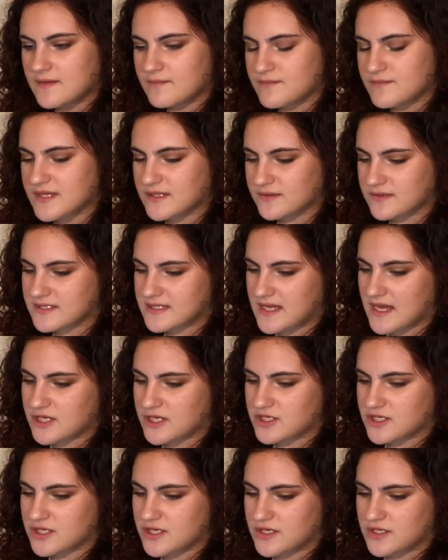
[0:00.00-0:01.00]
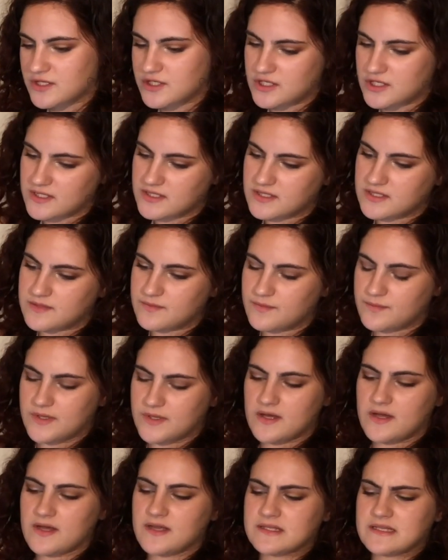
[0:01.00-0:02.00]
middle section, just
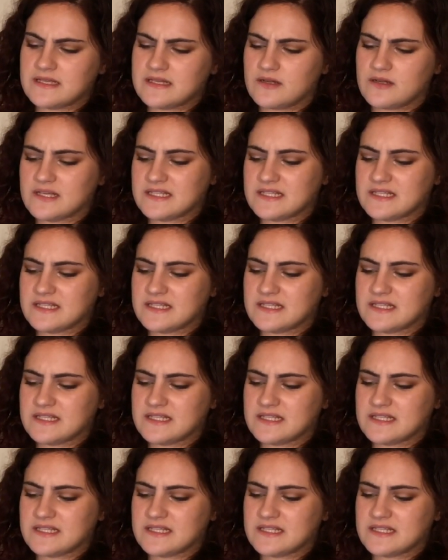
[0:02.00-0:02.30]
because it